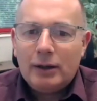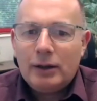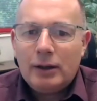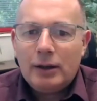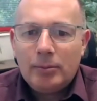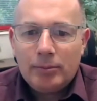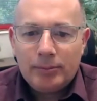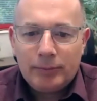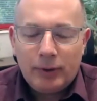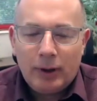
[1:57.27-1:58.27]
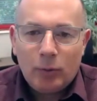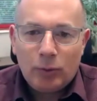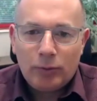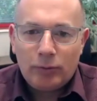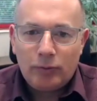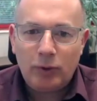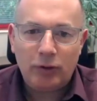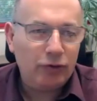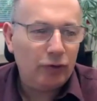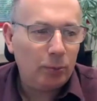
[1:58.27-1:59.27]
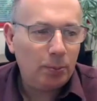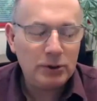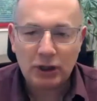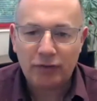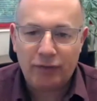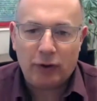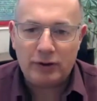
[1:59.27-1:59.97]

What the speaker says: with a particular